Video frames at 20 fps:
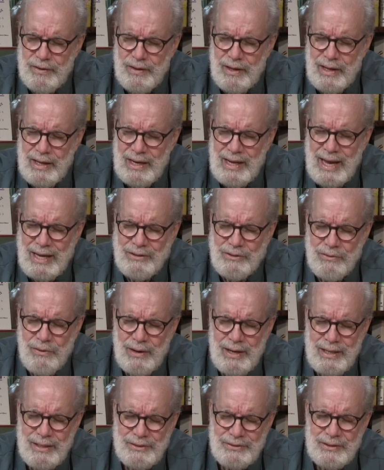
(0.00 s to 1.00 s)
And 8th
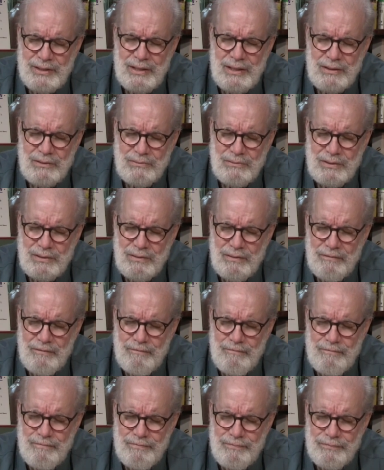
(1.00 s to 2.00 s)
grade is another one.
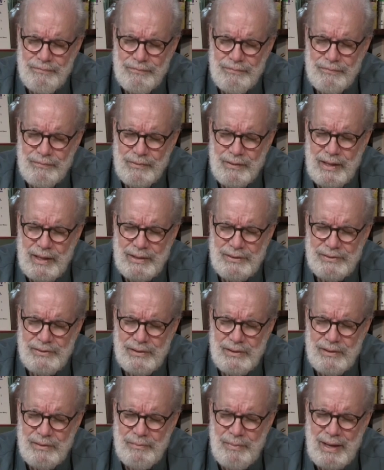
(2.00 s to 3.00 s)
And
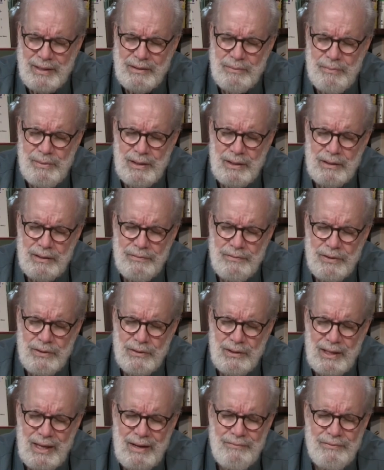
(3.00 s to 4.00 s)
about the middle of your
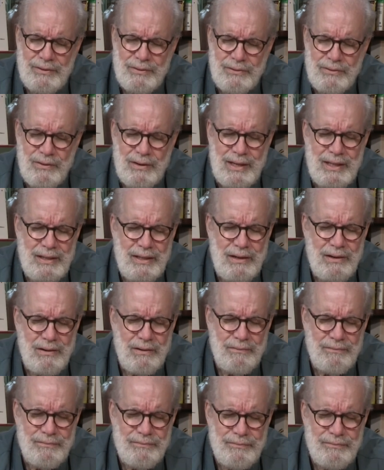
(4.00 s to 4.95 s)
11th grade year,